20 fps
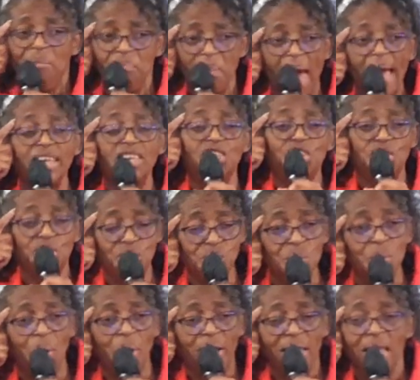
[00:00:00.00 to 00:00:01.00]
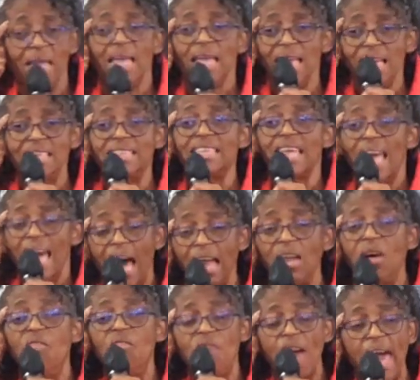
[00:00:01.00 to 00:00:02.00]
make sure it's
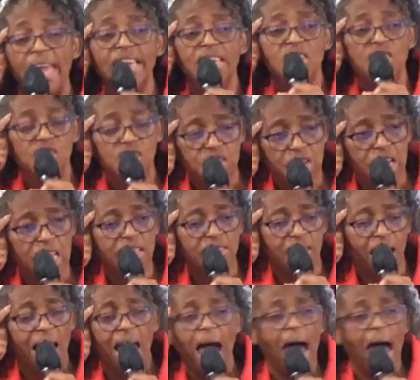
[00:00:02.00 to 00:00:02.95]
elevating Jesus.